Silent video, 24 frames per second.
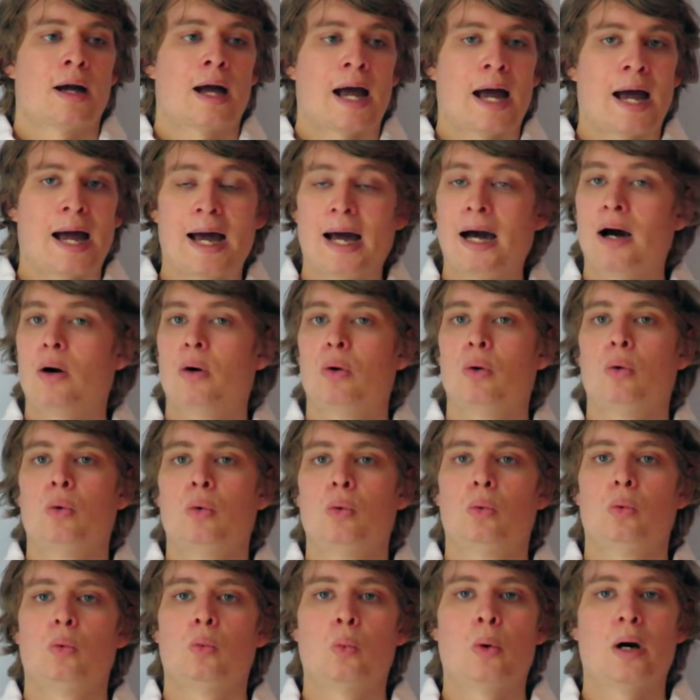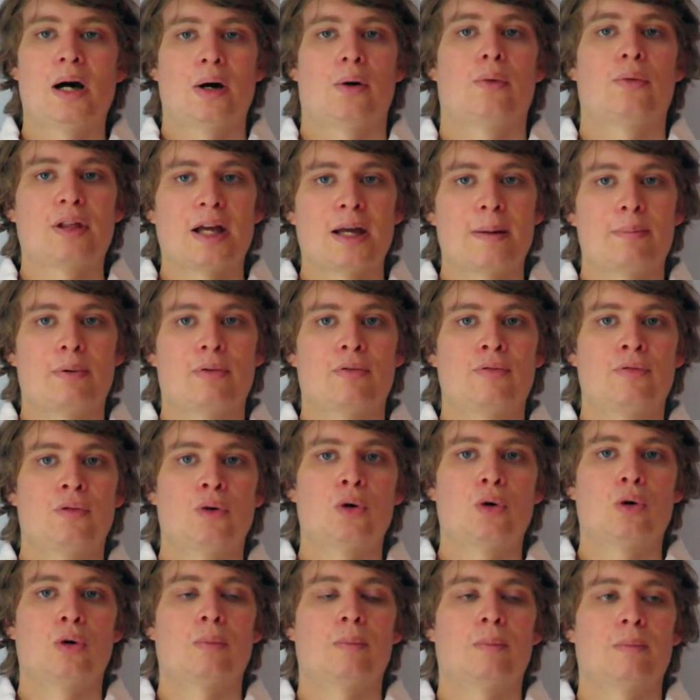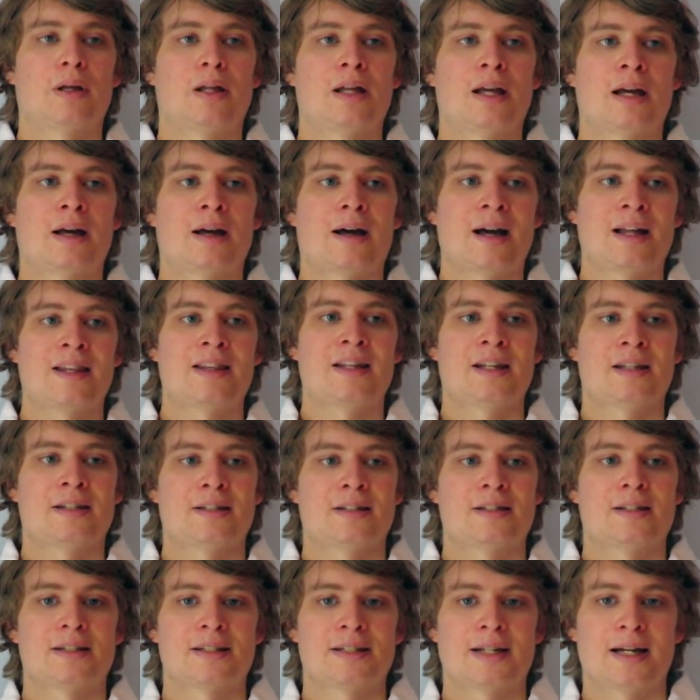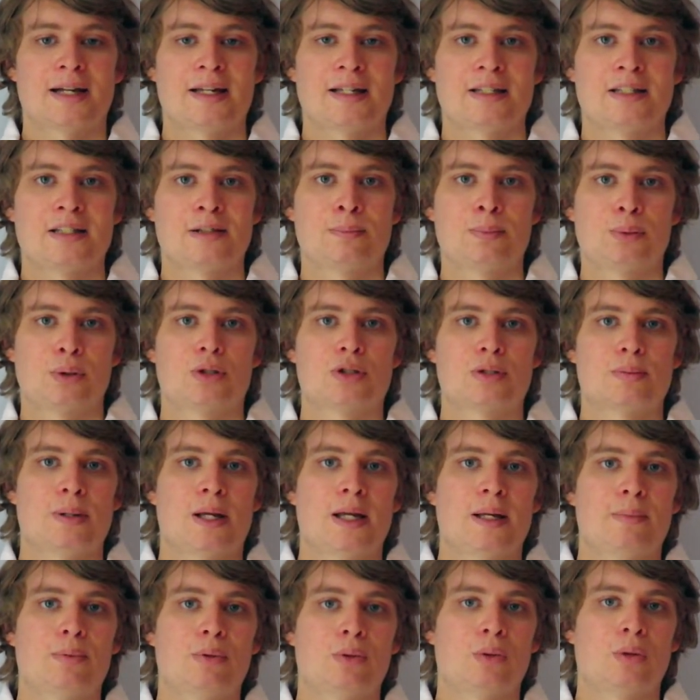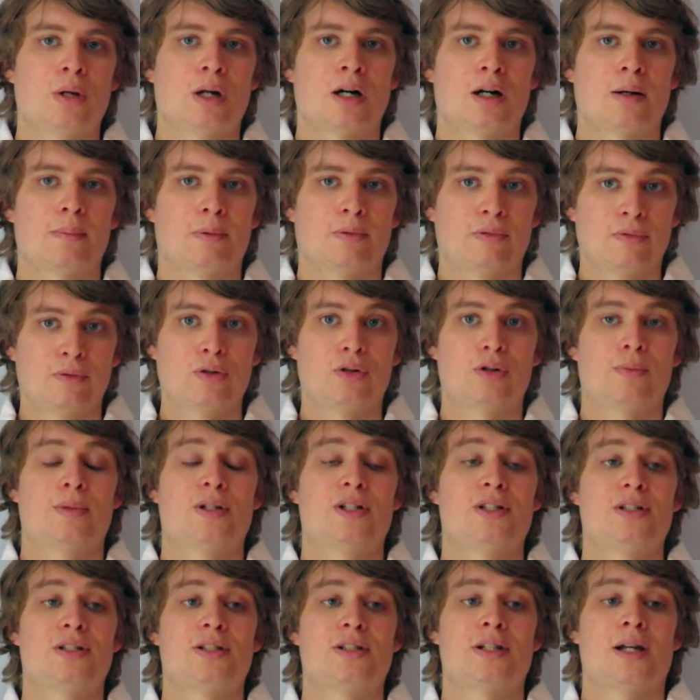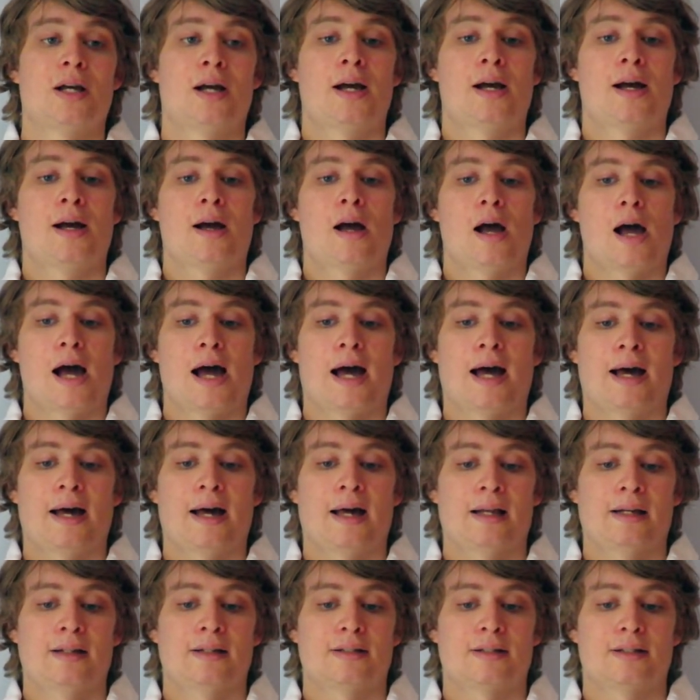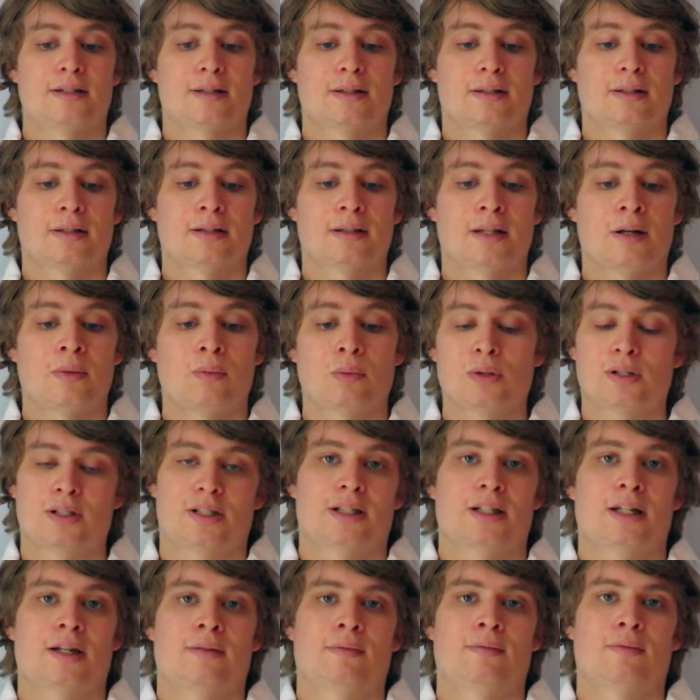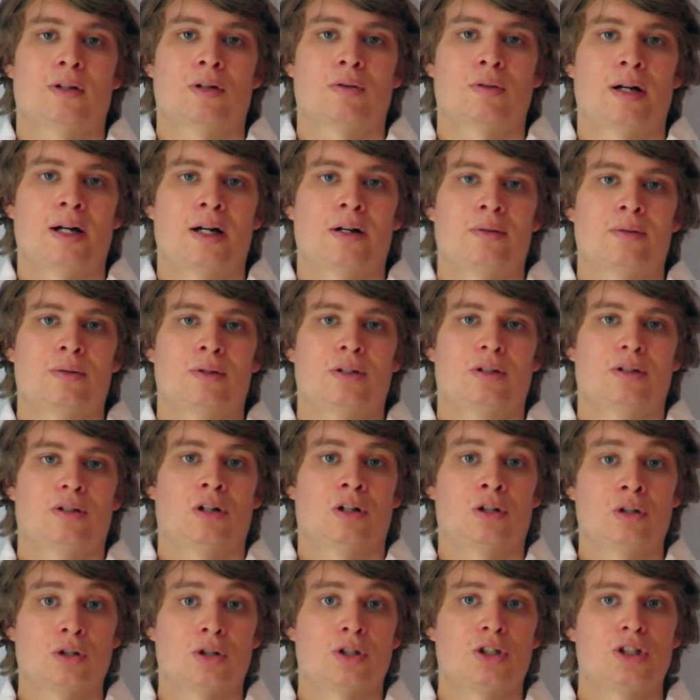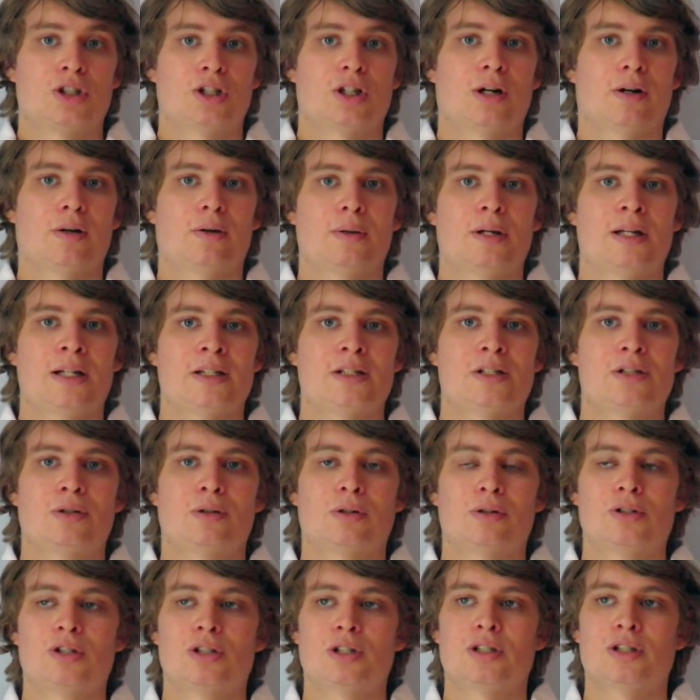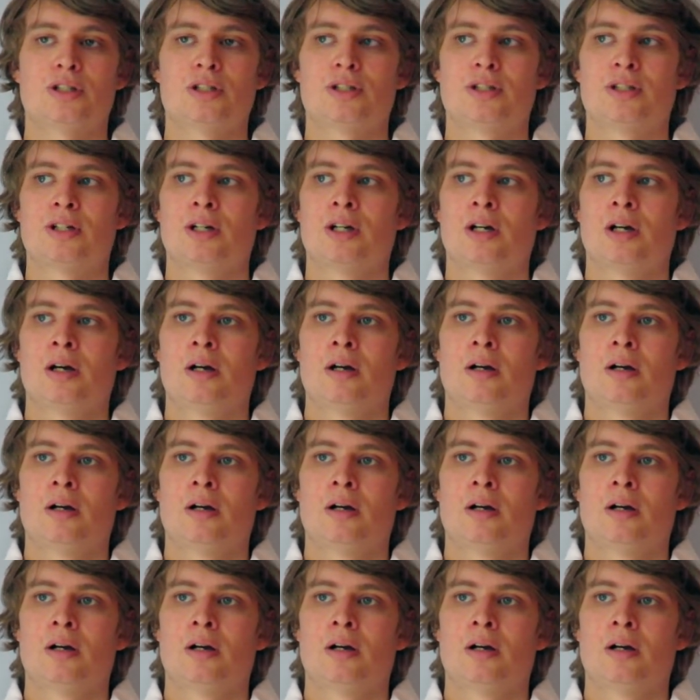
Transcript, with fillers: how well they perform. At the end of the day, sports people are performers, and they want to give the crowd a good show. It's not just